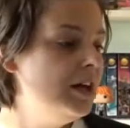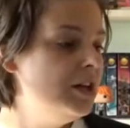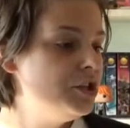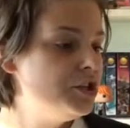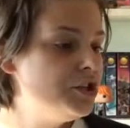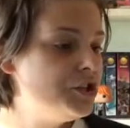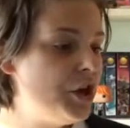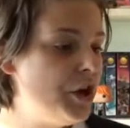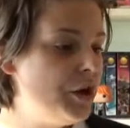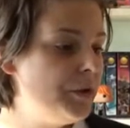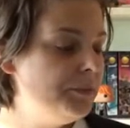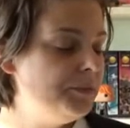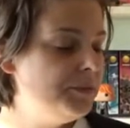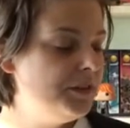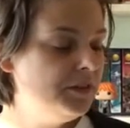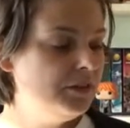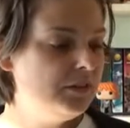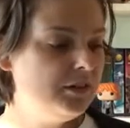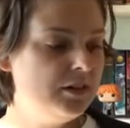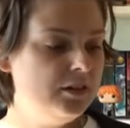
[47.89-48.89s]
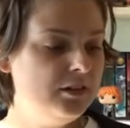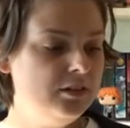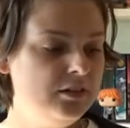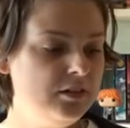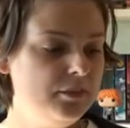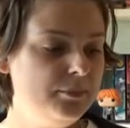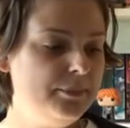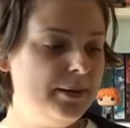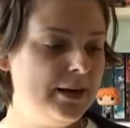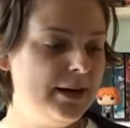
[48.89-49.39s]
So this is
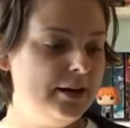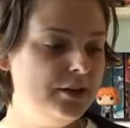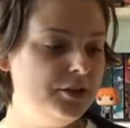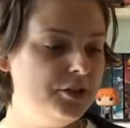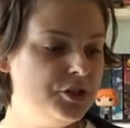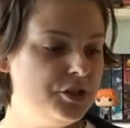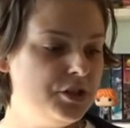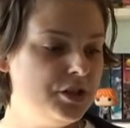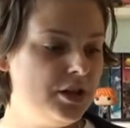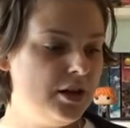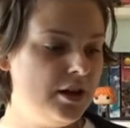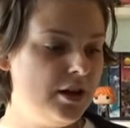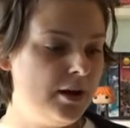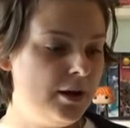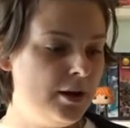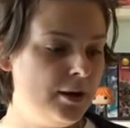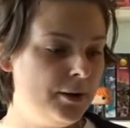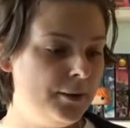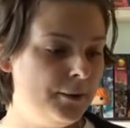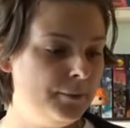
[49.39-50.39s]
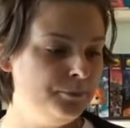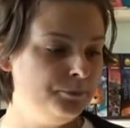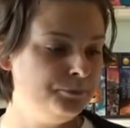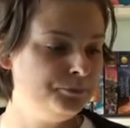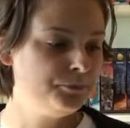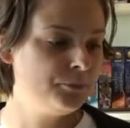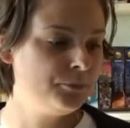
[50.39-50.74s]
about um,